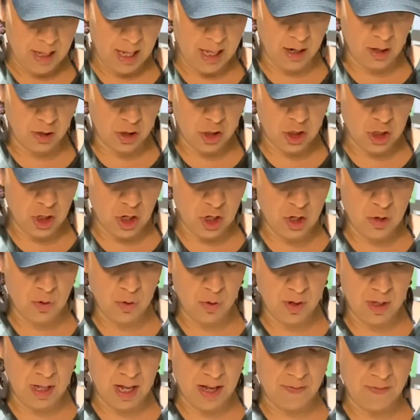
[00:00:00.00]
I'll show you
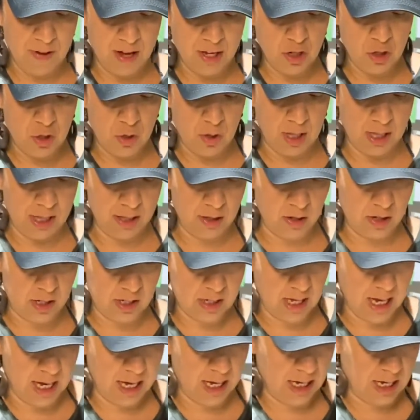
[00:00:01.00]
eventually. There's
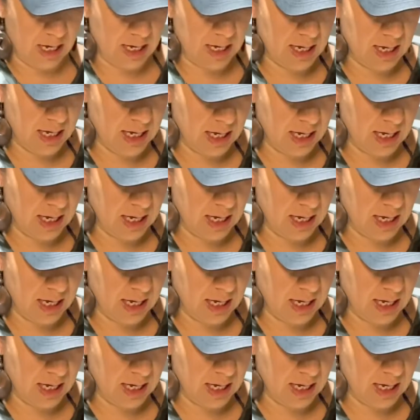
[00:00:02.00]
like